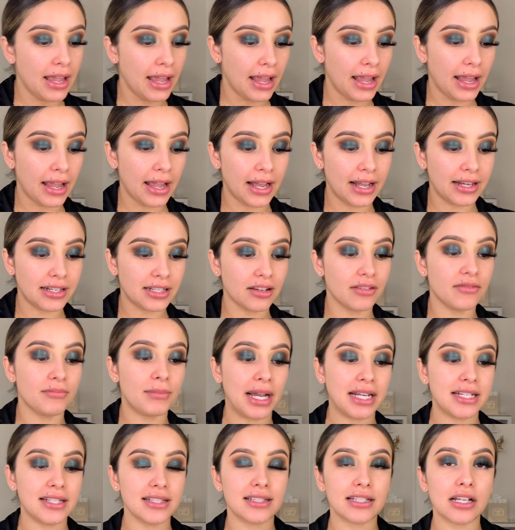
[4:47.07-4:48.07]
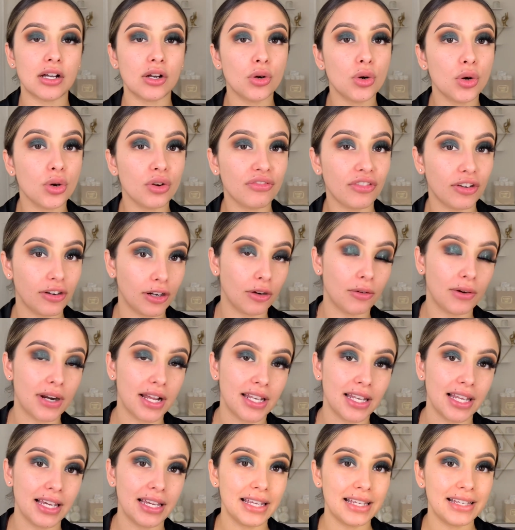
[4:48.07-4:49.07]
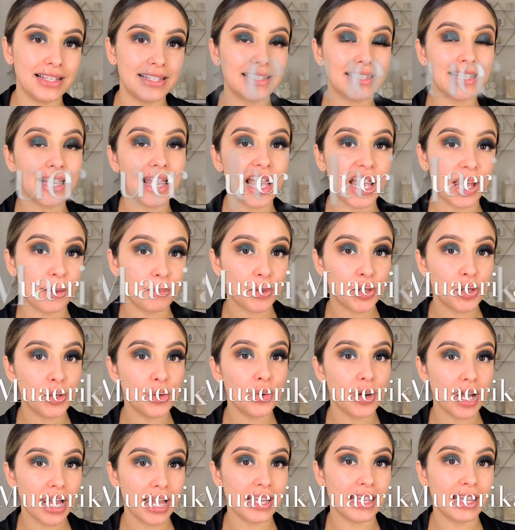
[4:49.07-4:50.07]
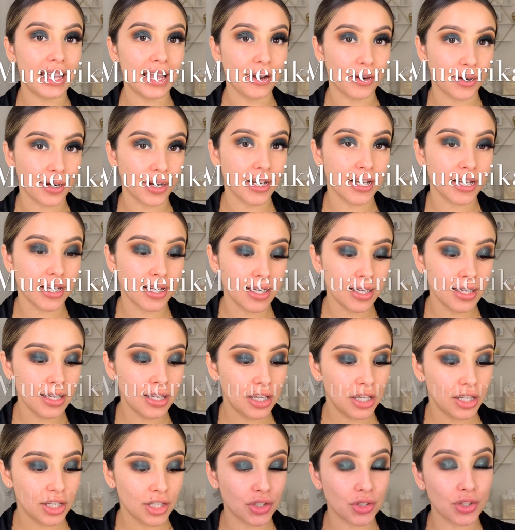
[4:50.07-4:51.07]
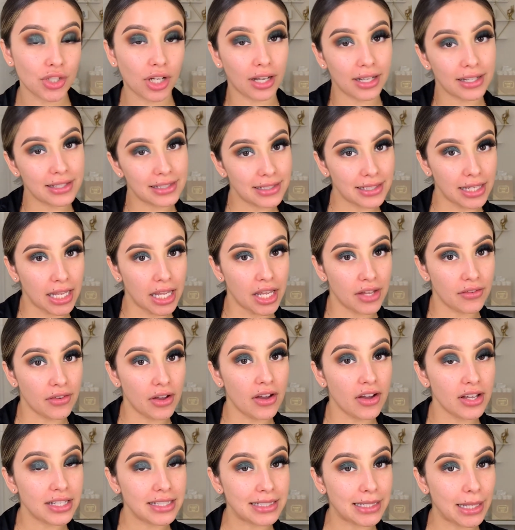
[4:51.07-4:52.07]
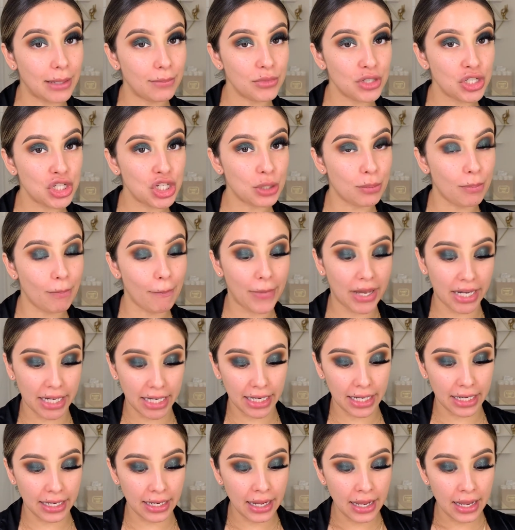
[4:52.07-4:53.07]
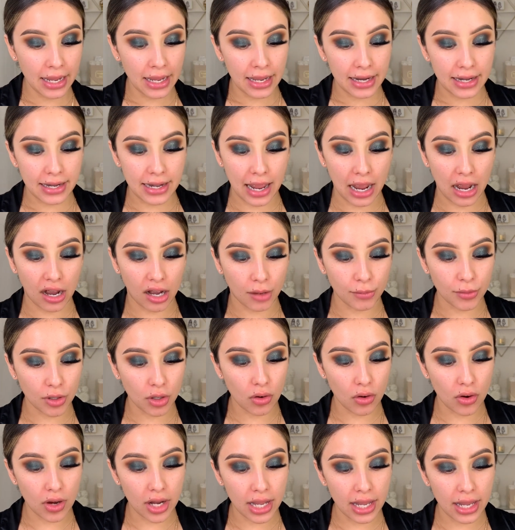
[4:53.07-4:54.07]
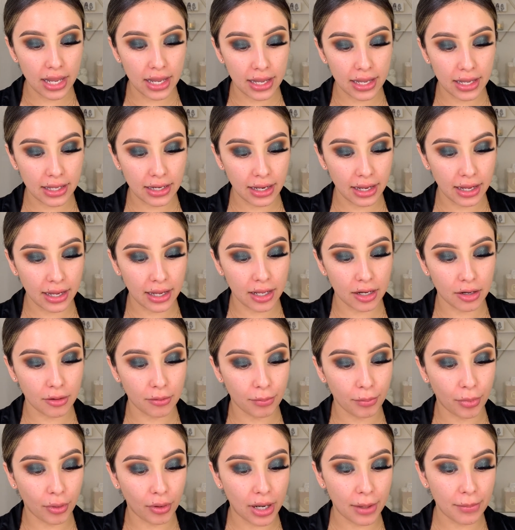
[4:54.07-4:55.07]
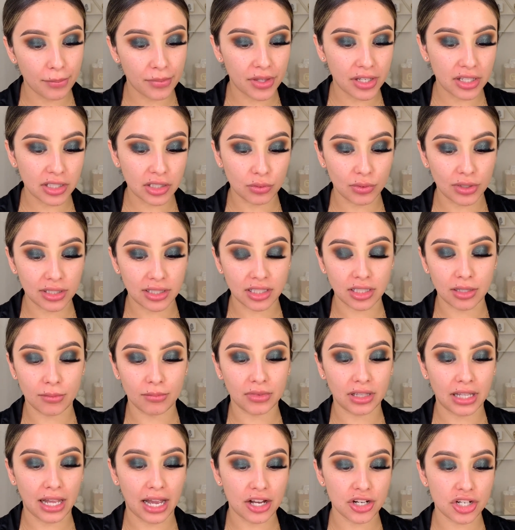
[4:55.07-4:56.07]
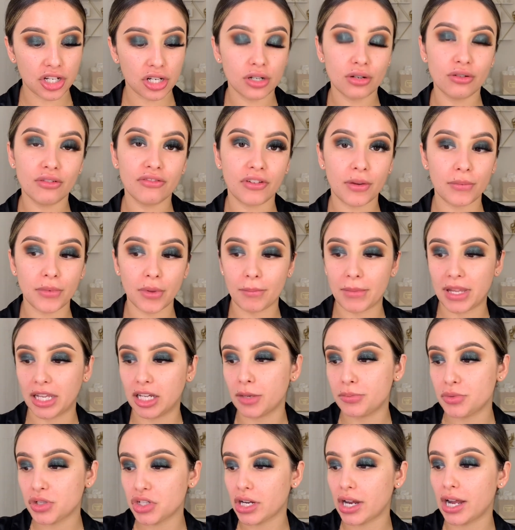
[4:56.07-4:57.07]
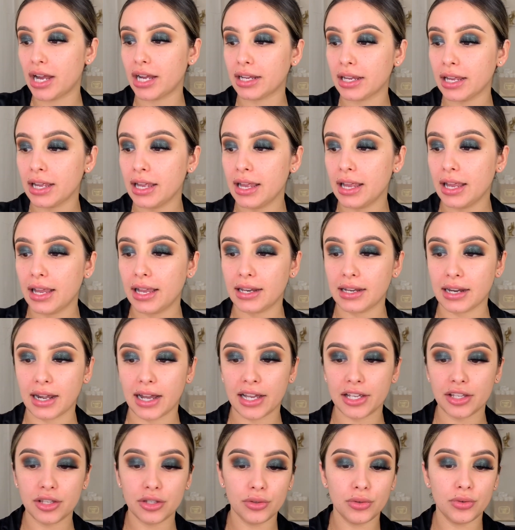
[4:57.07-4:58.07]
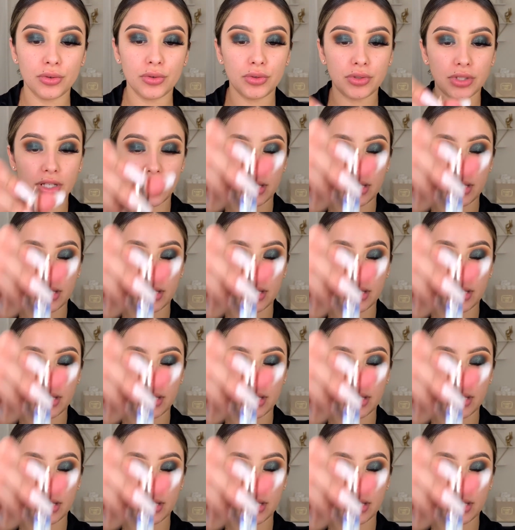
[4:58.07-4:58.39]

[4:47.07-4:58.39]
And my discount code for Lurella is Muaerika, so y'all can save some money. Now I'm gonna go ahead and prep this with some lash glue from the Makeup Shack, and I use